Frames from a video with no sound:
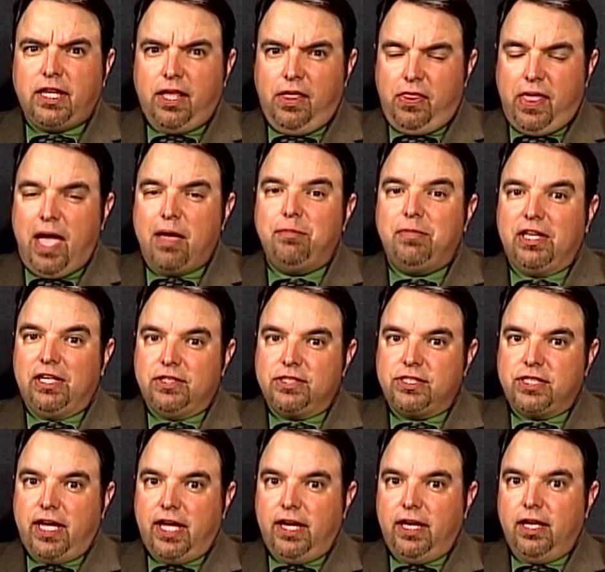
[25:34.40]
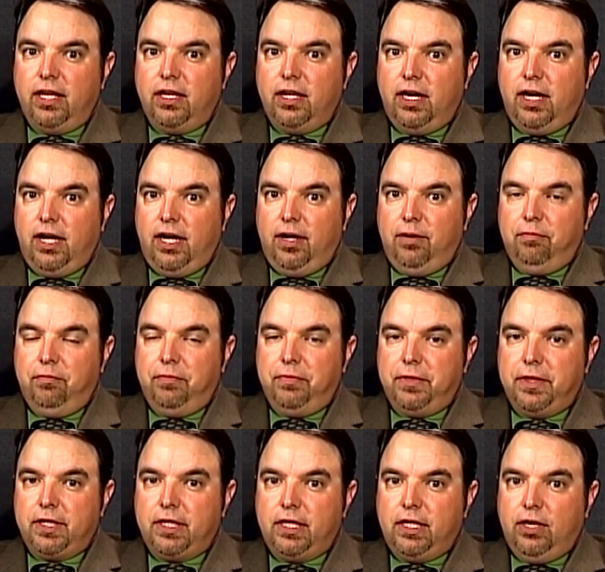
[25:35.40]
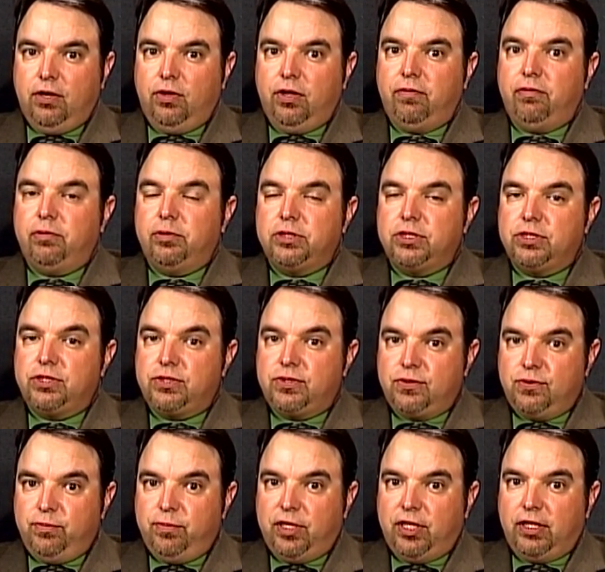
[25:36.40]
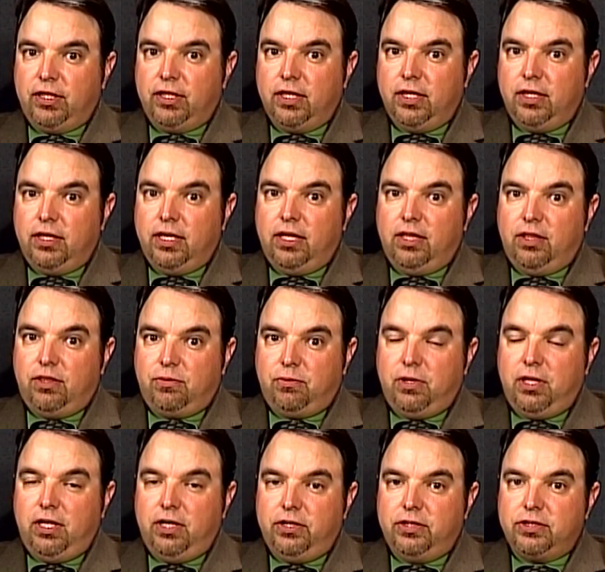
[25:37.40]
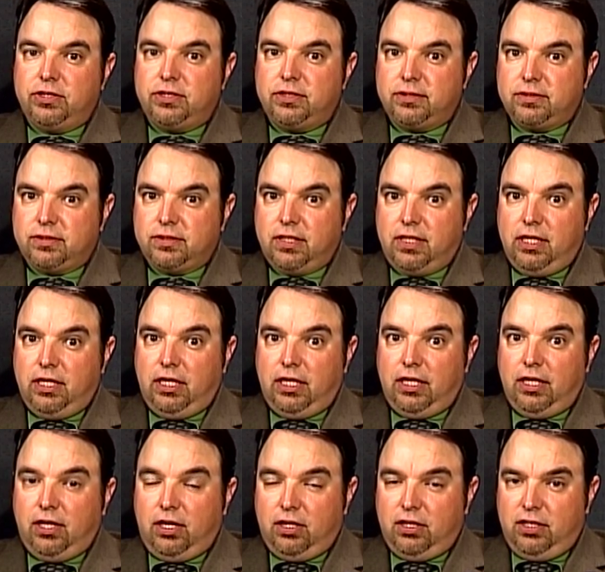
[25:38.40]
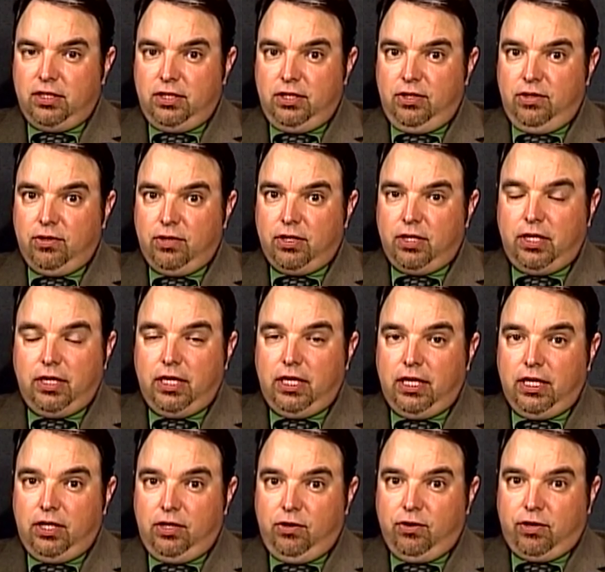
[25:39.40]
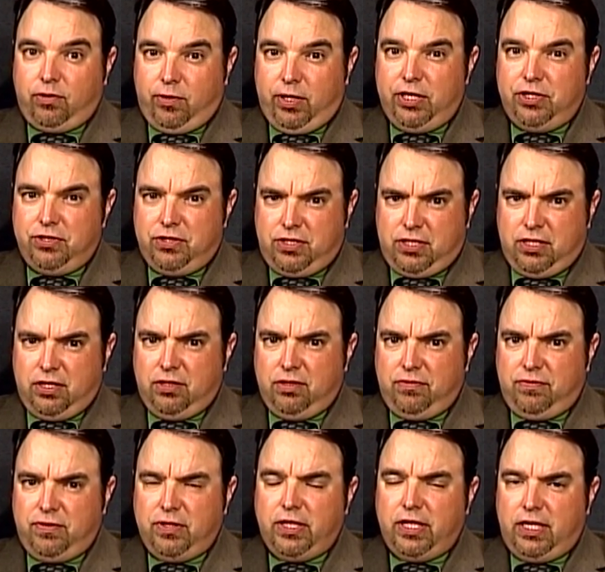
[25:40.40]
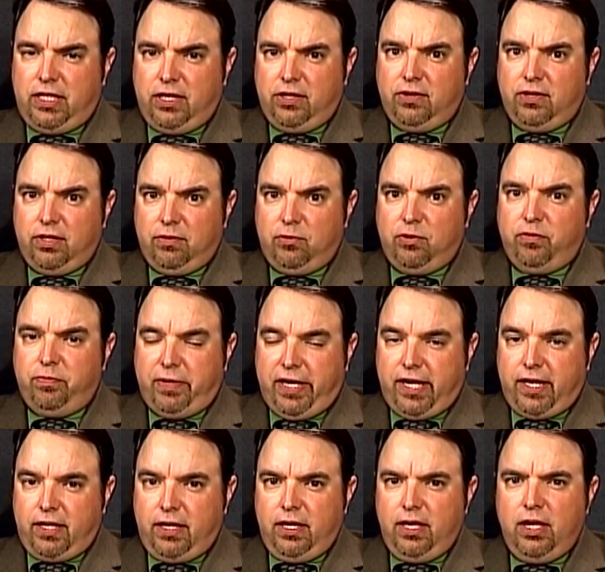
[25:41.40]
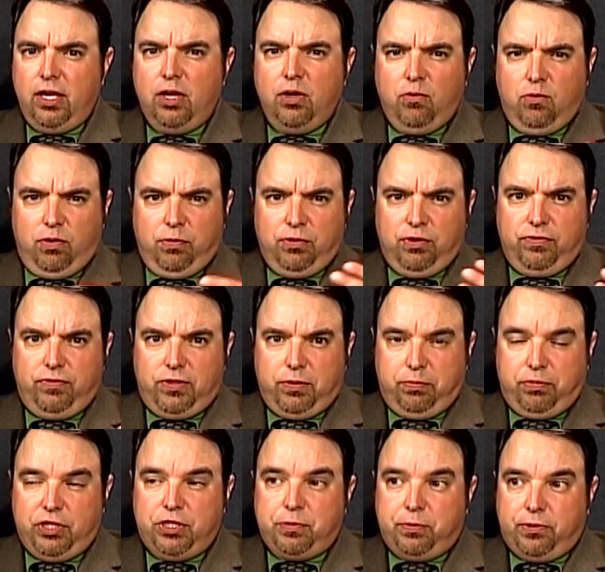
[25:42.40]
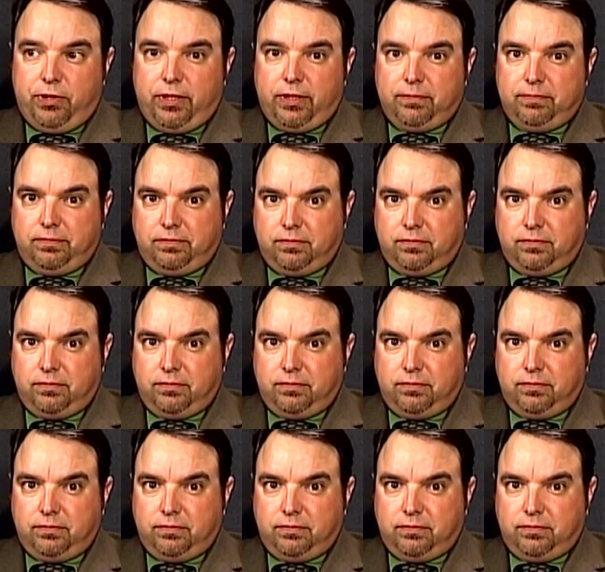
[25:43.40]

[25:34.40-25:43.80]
That being said, everyone's assuming that in 3 years the New York Rangers, their affiliate here, the Wolfpack, will move to Bridgeport.